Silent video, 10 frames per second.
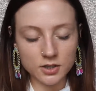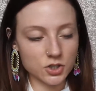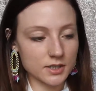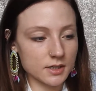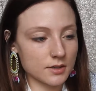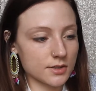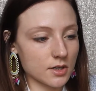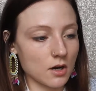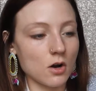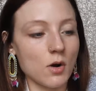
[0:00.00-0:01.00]
just
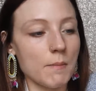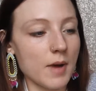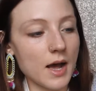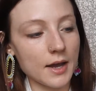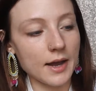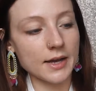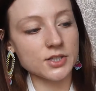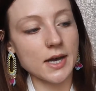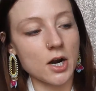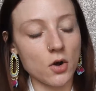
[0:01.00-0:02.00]
so my
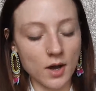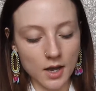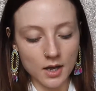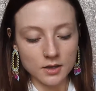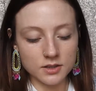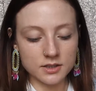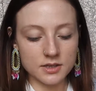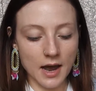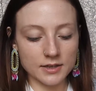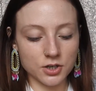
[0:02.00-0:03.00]
eyeshadow does not